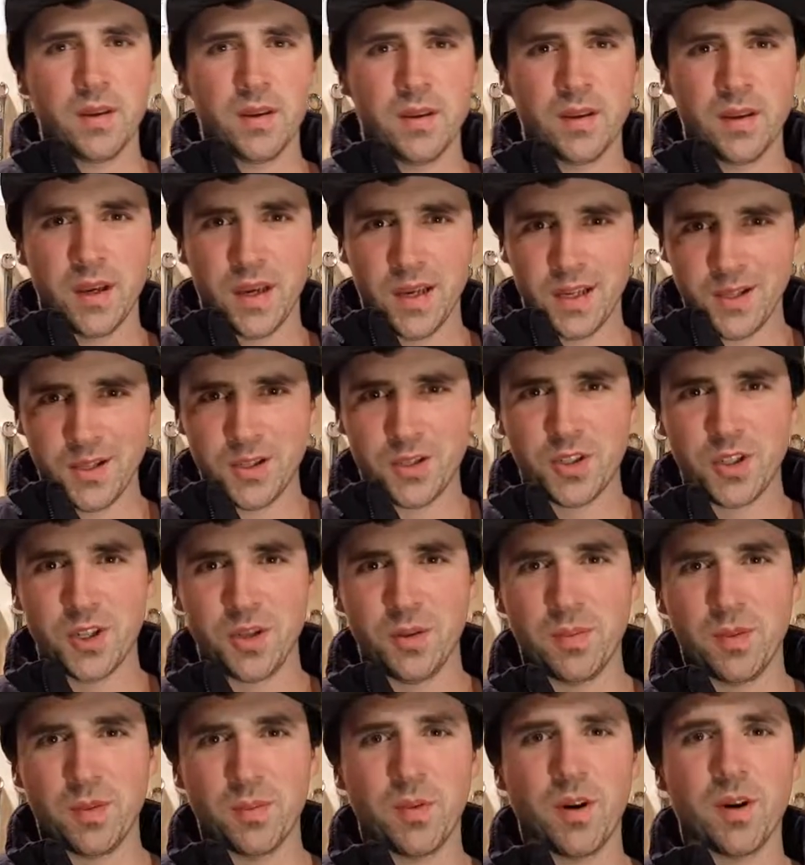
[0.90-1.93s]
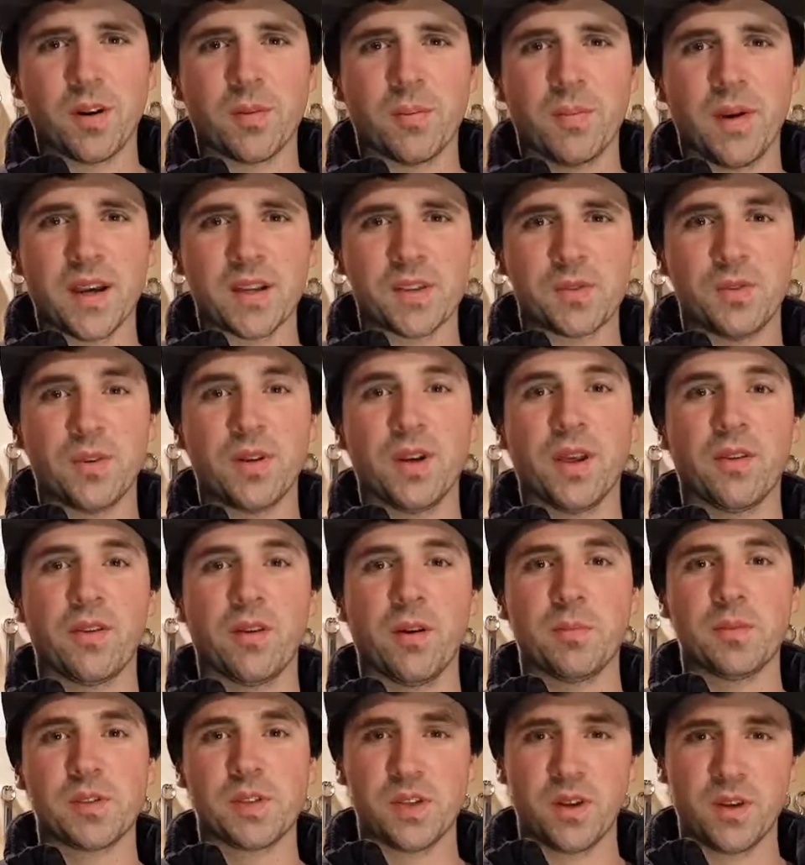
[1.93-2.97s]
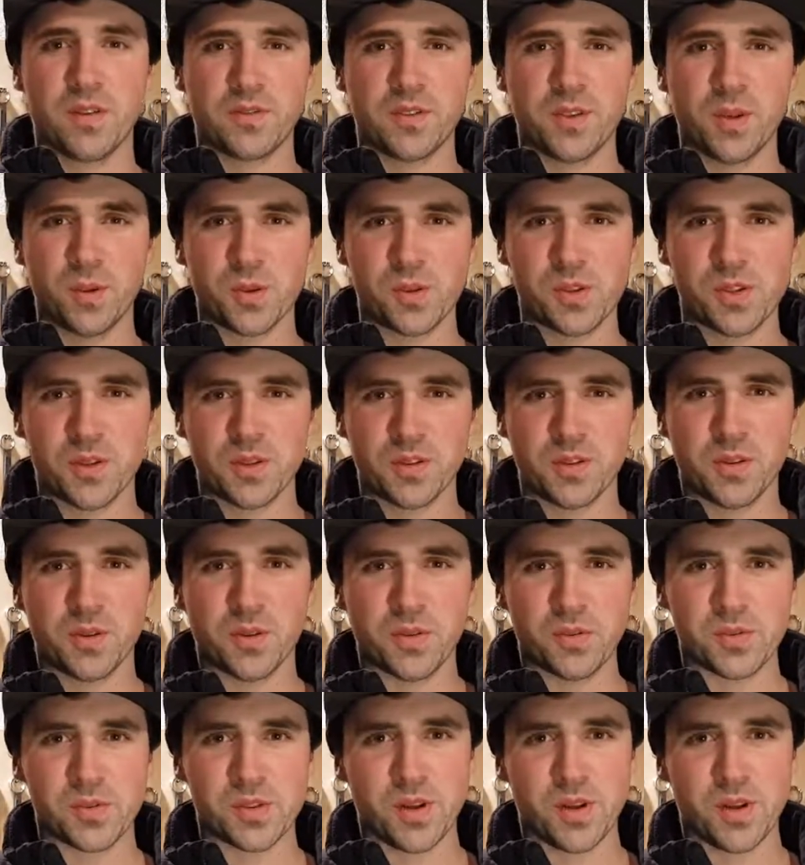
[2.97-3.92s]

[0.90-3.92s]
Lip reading: Hey YouTube, and welcome back to another episode of Tools on Tools.